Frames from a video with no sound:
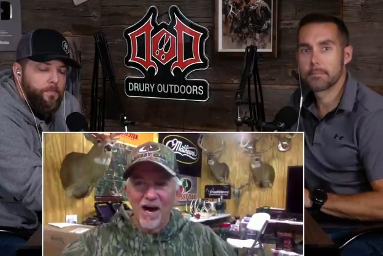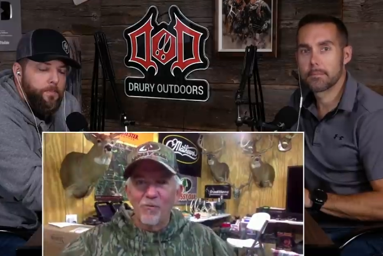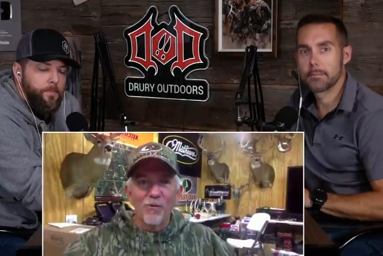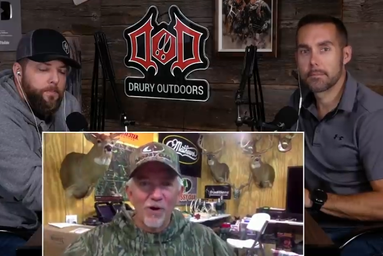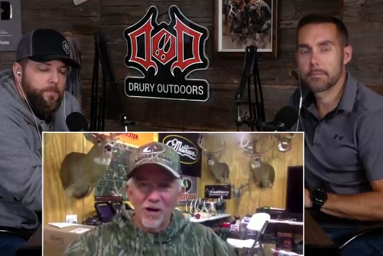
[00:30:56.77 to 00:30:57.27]

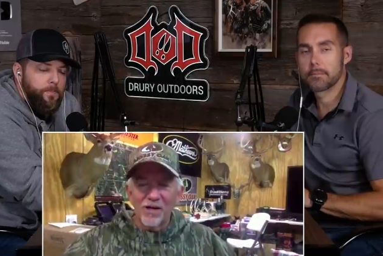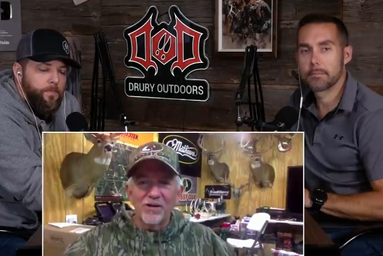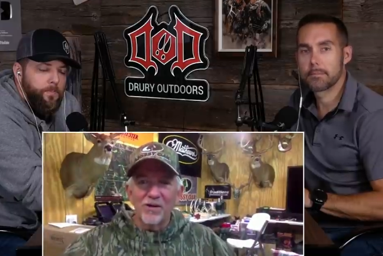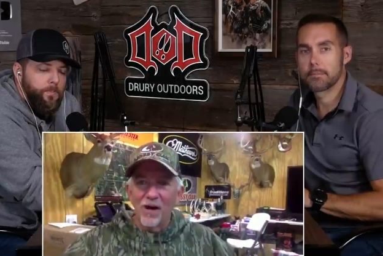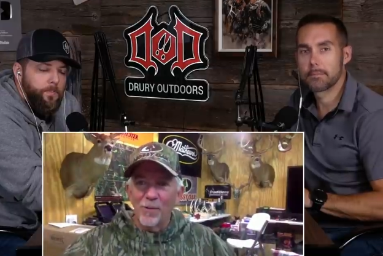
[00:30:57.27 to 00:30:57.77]
Speaker 1: I
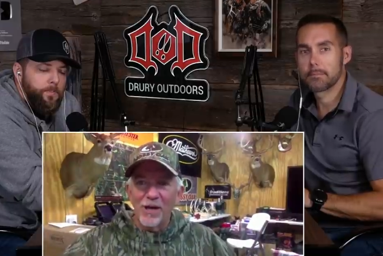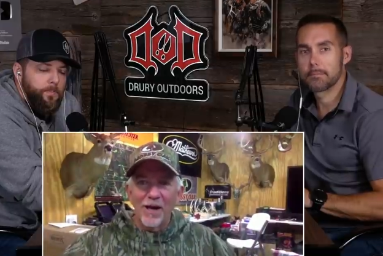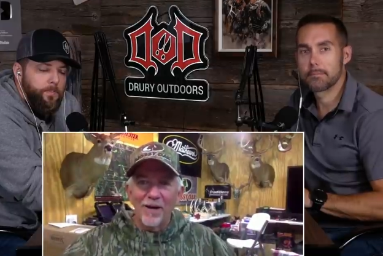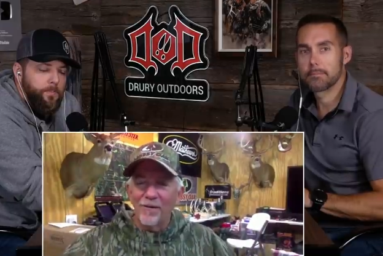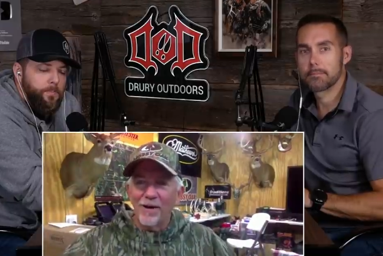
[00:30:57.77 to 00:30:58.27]
really do. I
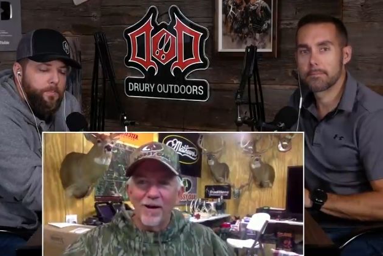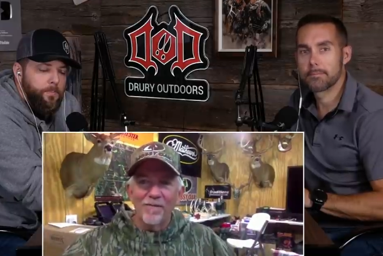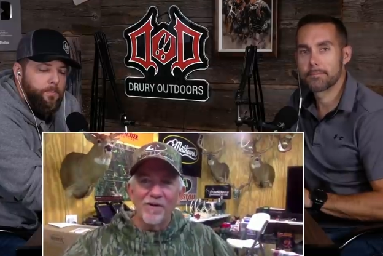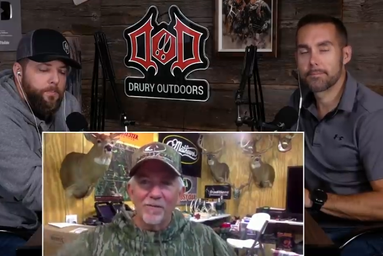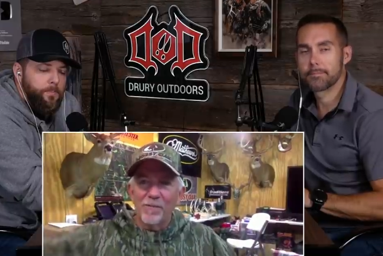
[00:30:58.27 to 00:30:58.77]
mean, I don't
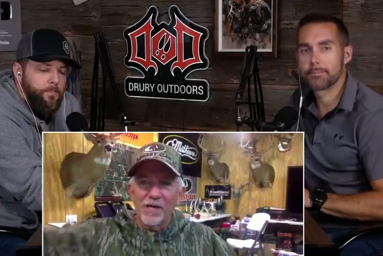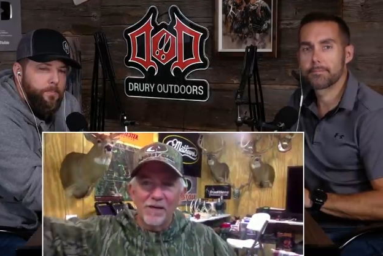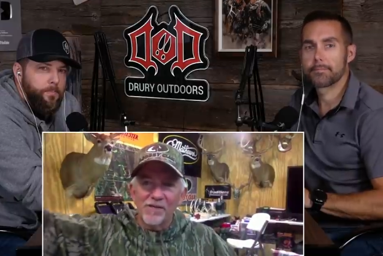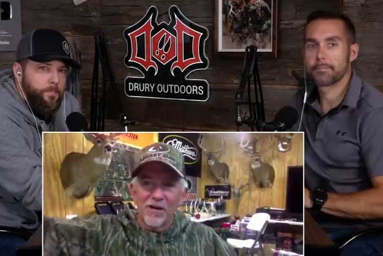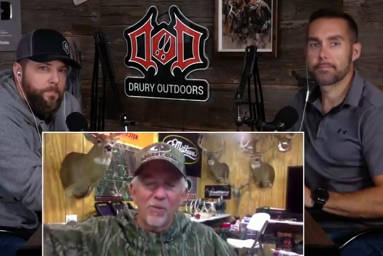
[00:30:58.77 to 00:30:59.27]
care if it would
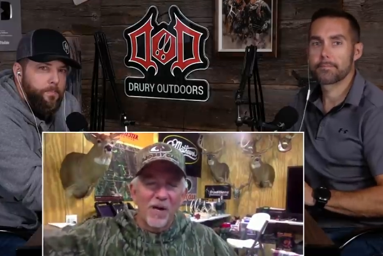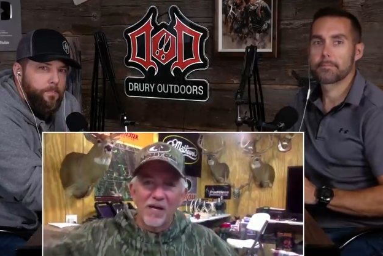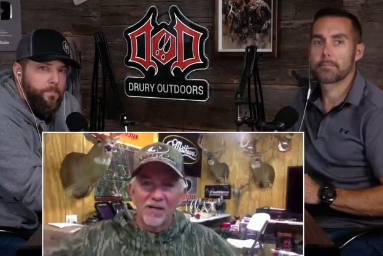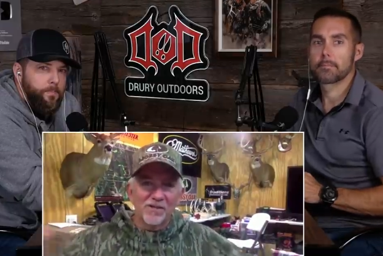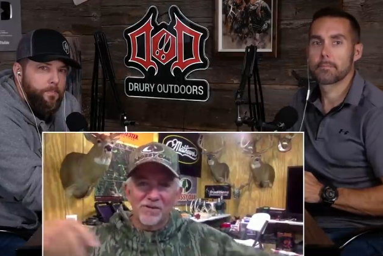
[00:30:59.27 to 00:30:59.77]
be jingle
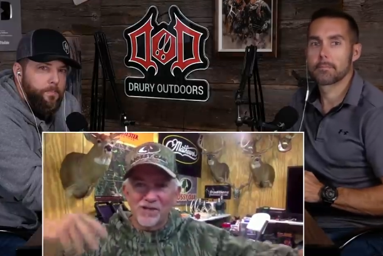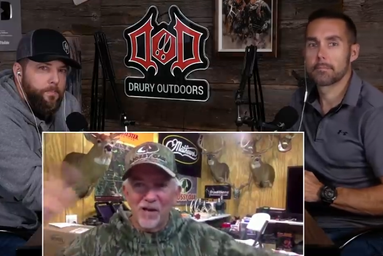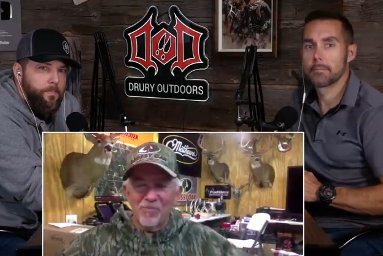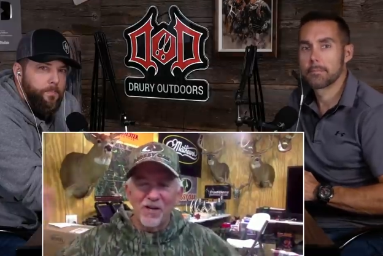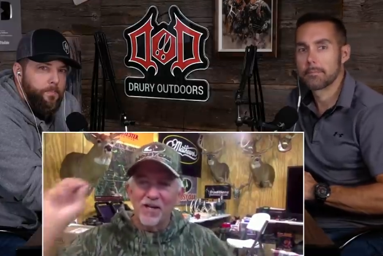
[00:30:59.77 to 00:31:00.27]
bells or
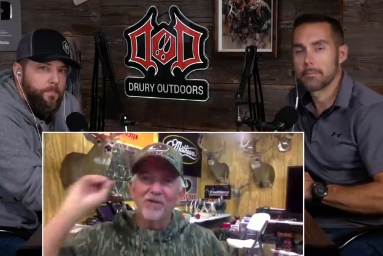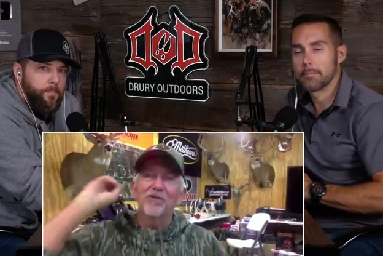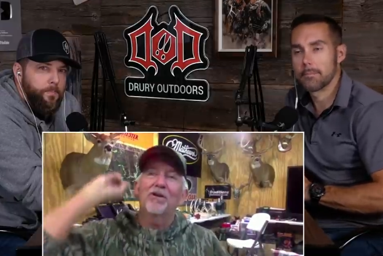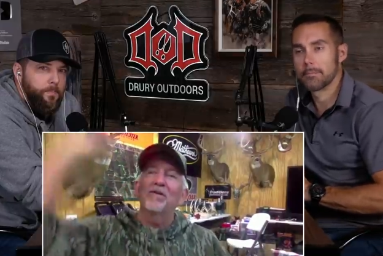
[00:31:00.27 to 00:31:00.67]
something that